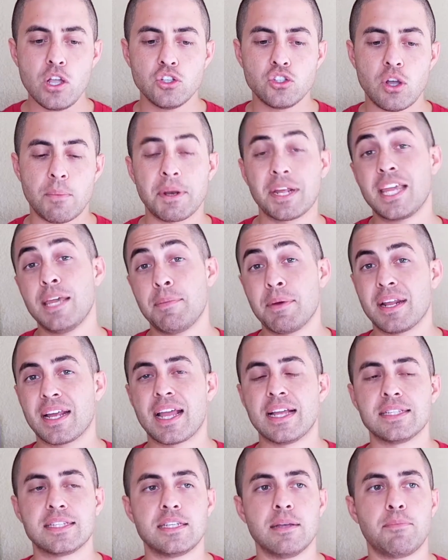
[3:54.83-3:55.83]
So I'm going to keep it
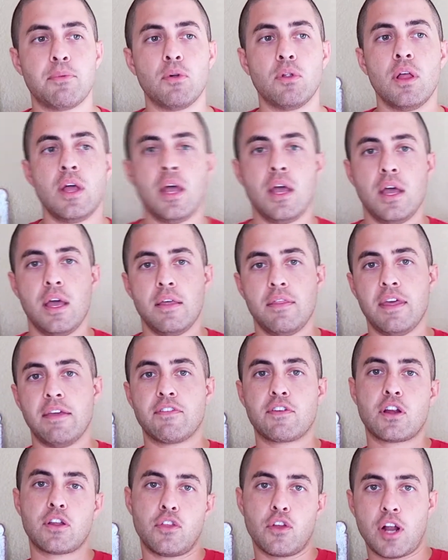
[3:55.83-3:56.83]
again simple.
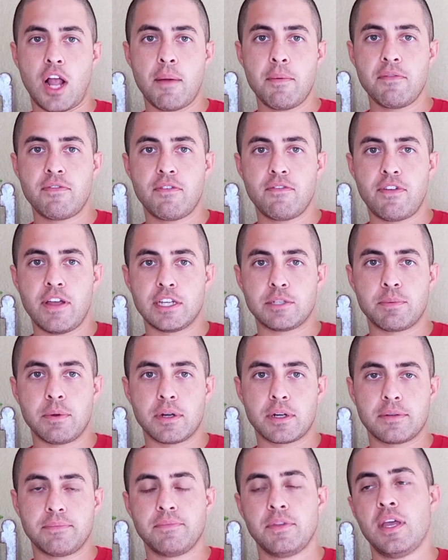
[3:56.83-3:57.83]
They're coming from
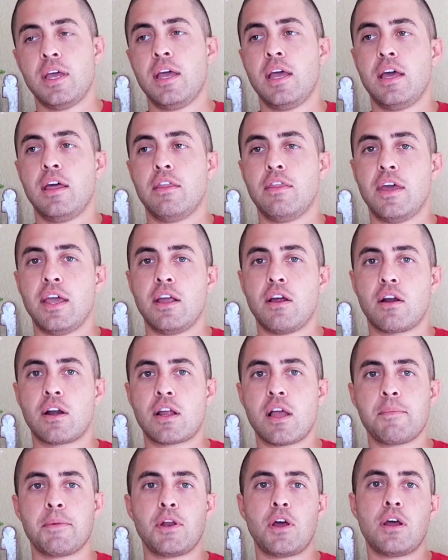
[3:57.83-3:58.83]
Facebook. They
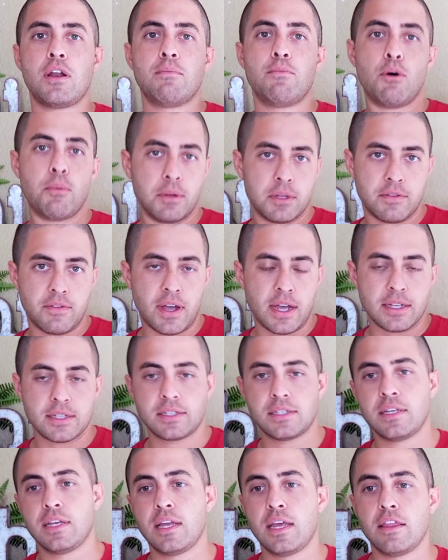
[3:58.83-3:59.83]
are coming on a mobile
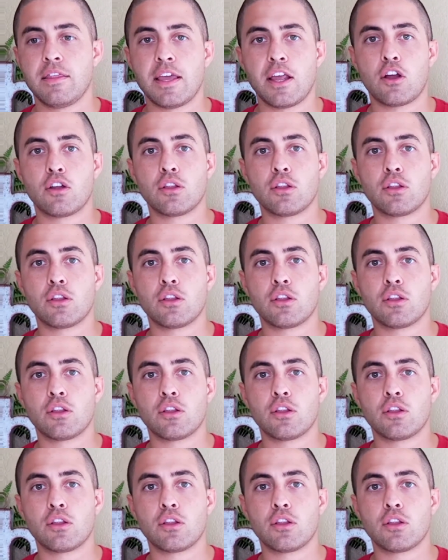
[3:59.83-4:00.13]
device. They